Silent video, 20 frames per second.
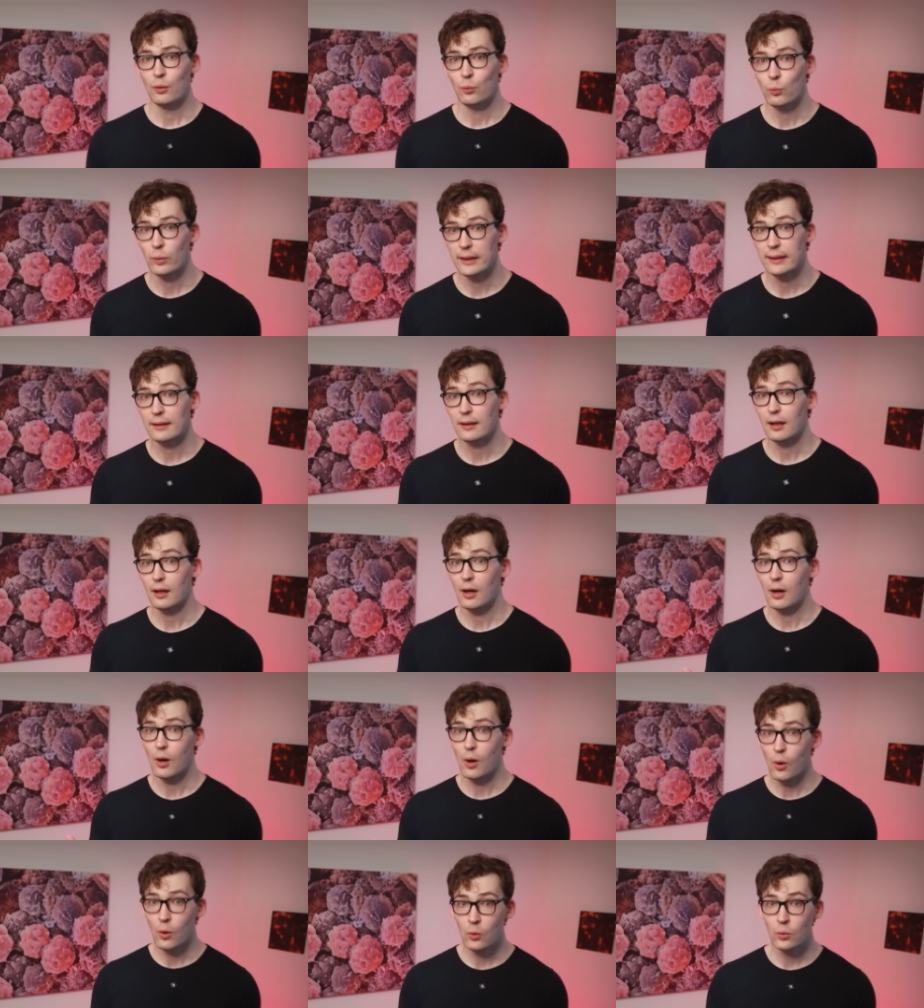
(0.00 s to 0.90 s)
will
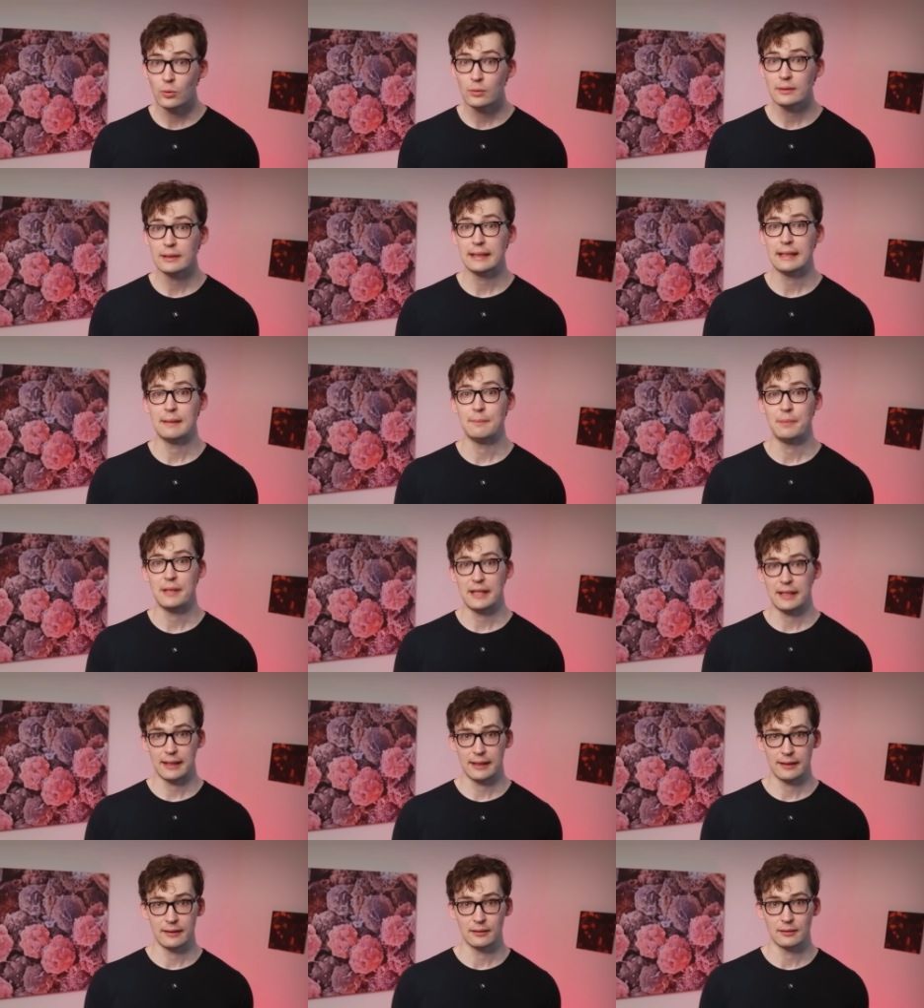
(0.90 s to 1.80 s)
only be
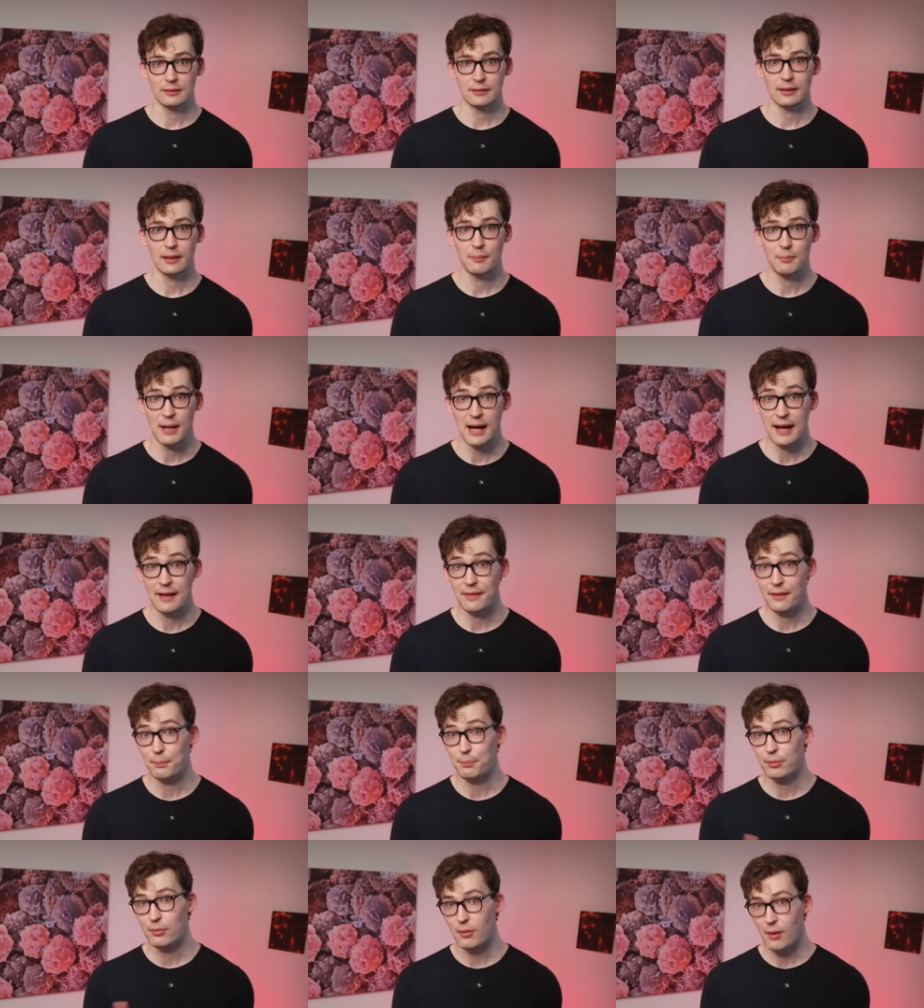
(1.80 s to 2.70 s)
killed by
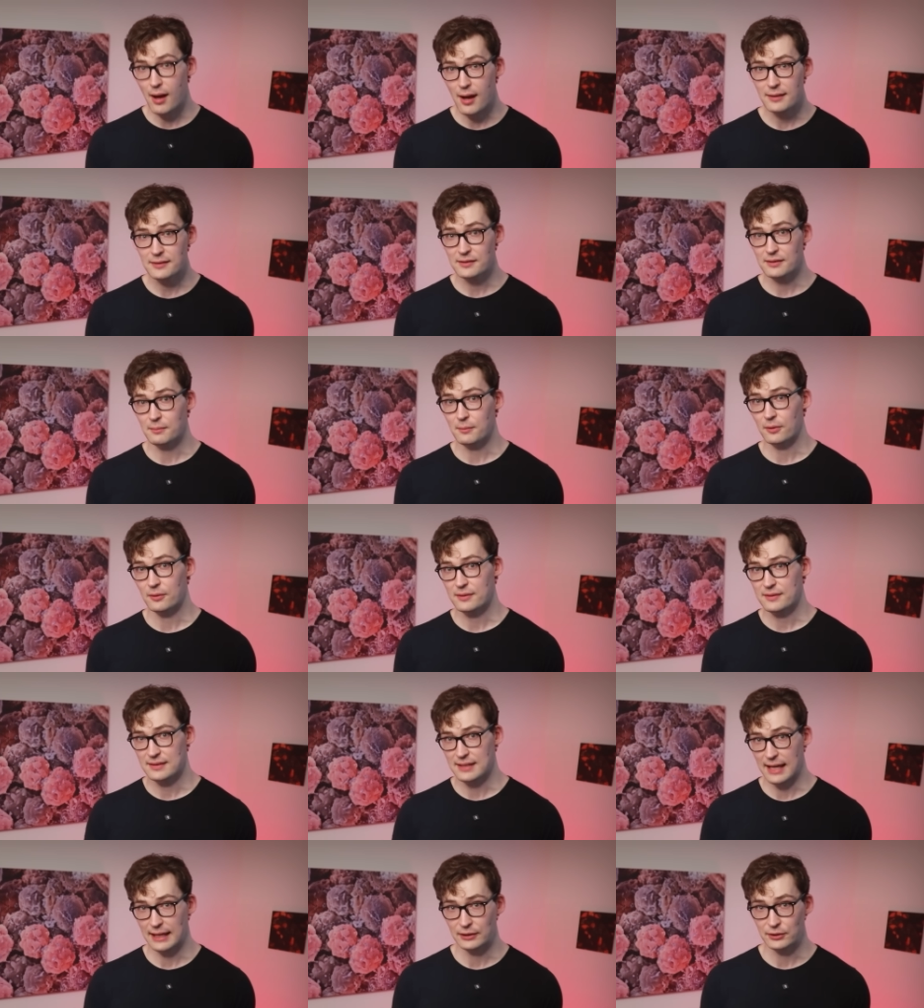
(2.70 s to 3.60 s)
the proximal
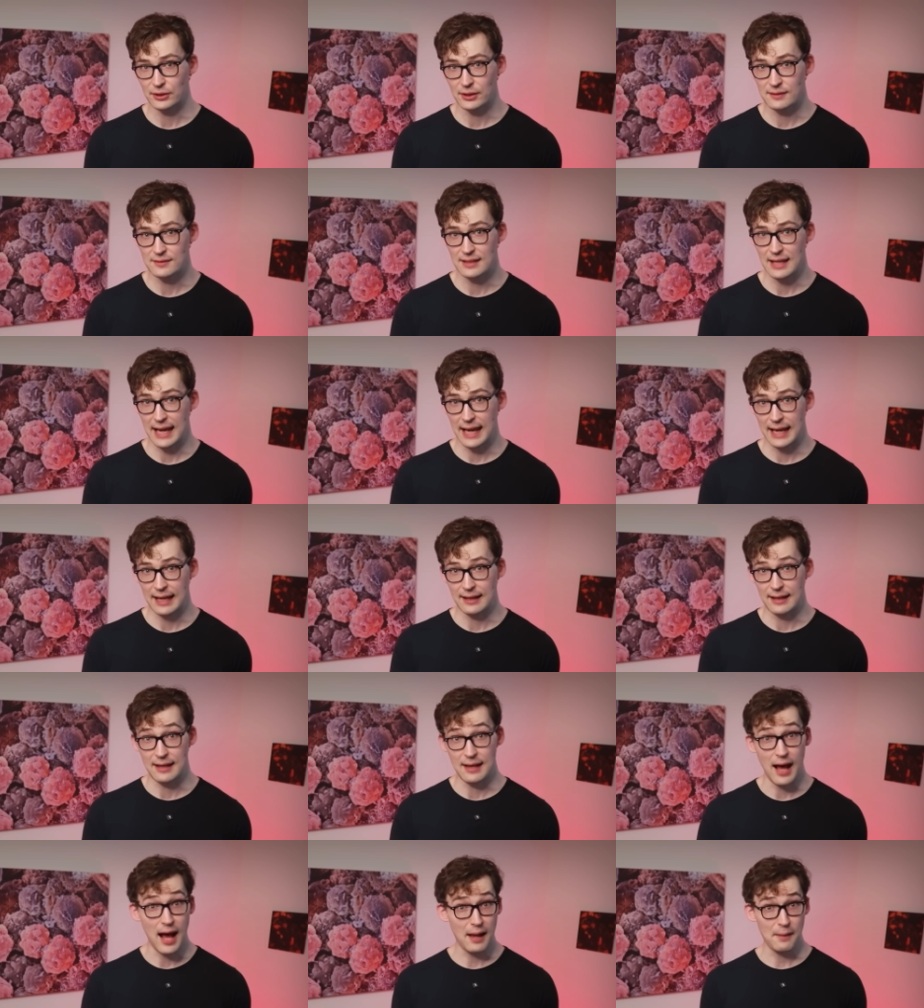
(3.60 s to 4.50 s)
sections
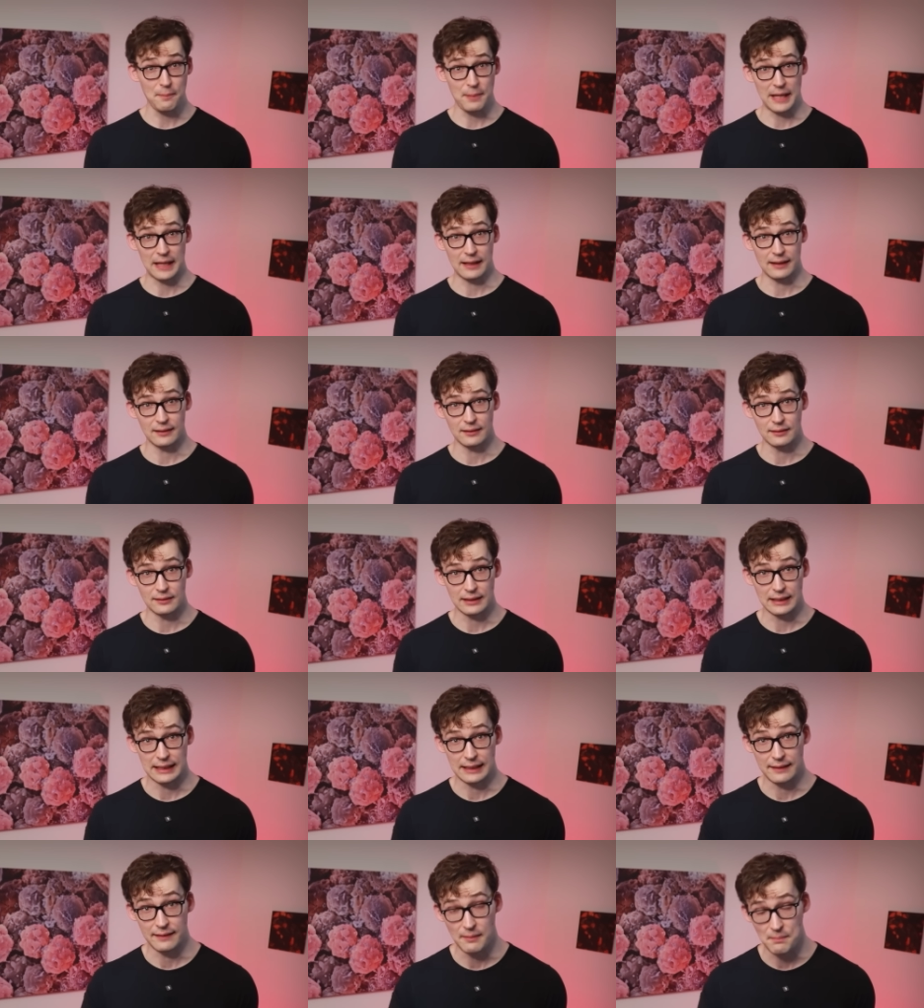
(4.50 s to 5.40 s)
and not be killed
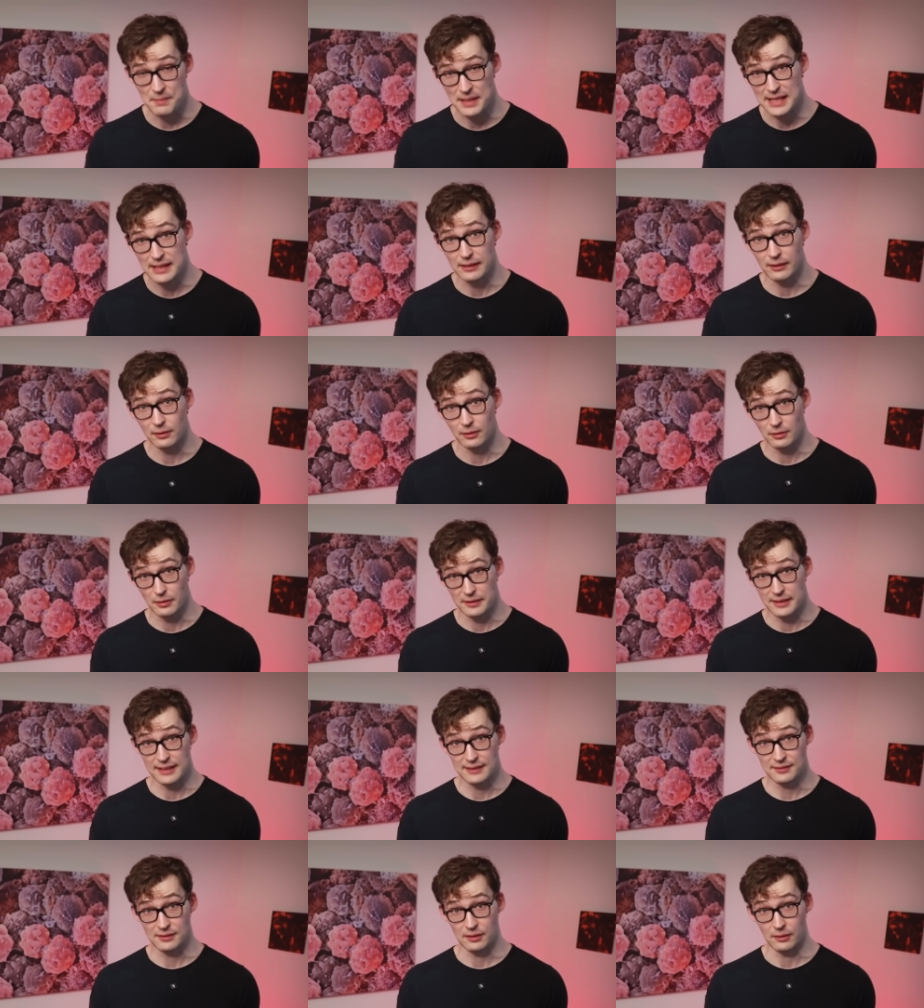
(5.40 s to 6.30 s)
in the medial or
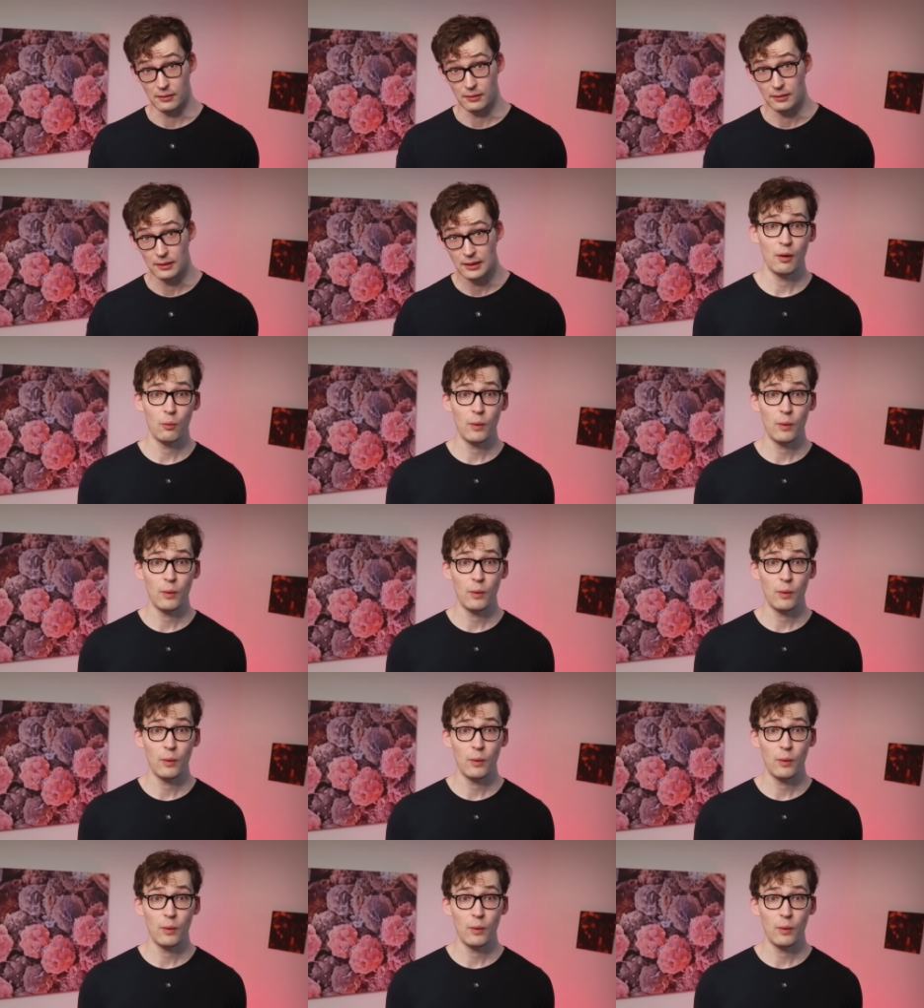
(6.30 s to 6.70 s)
distal.